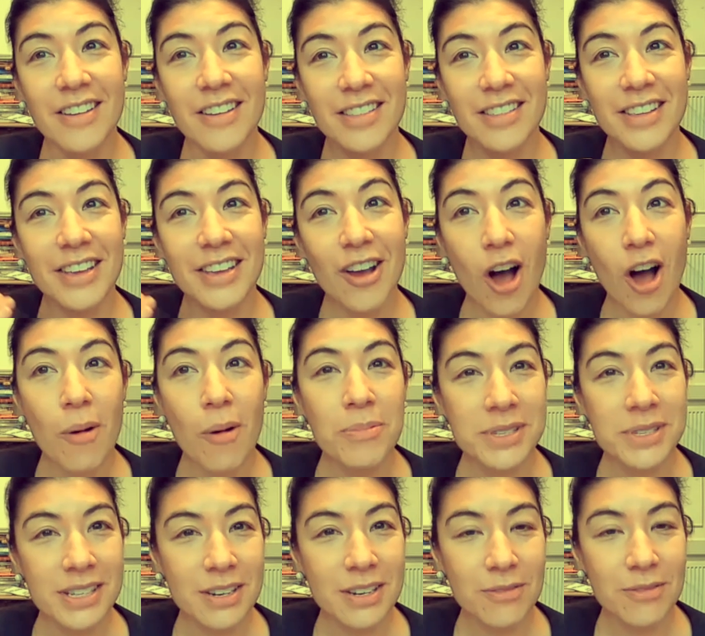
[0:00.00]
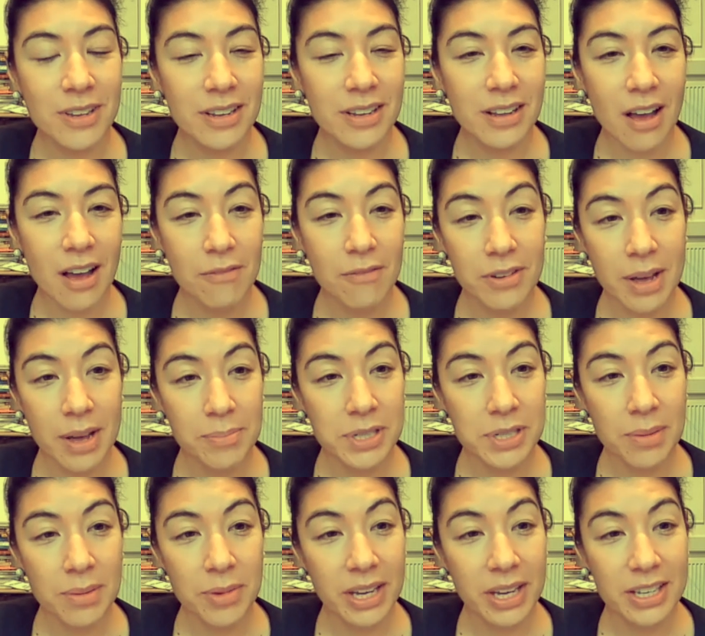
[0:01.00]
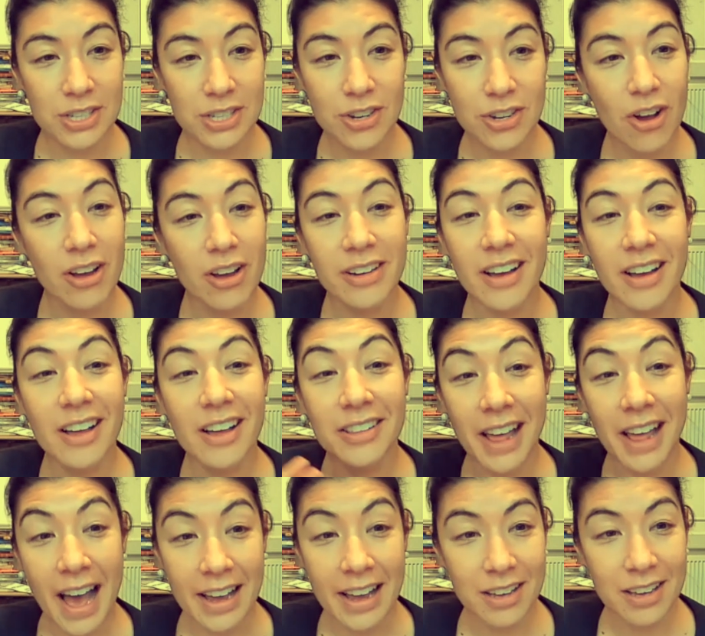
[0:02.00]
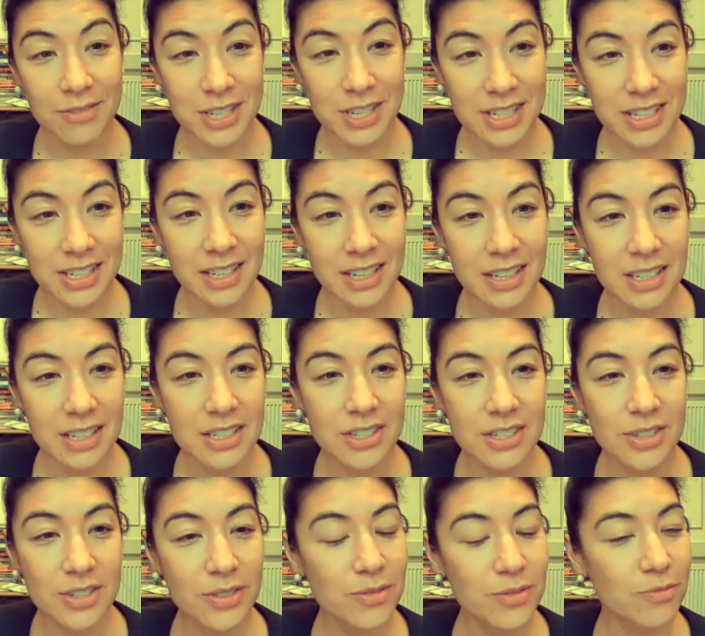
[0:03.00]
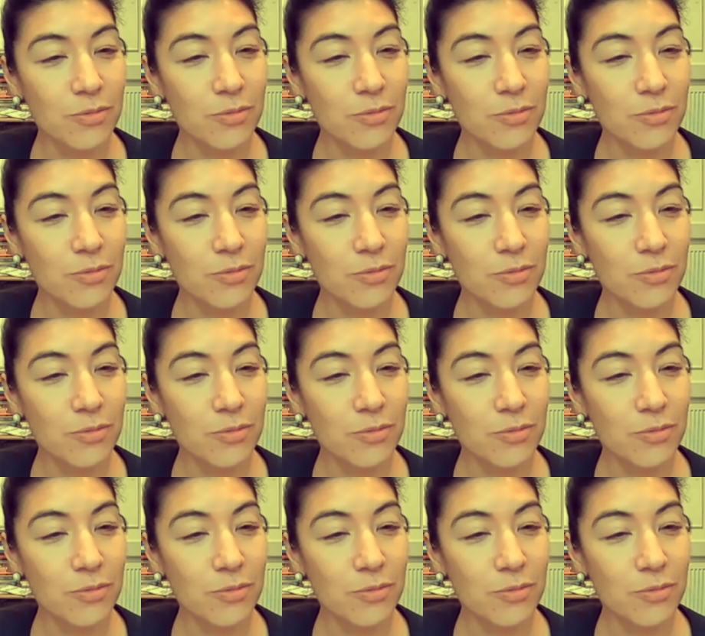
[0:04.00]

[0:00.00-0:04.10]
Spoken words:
the opposite of an epidemic is not a lack of disease.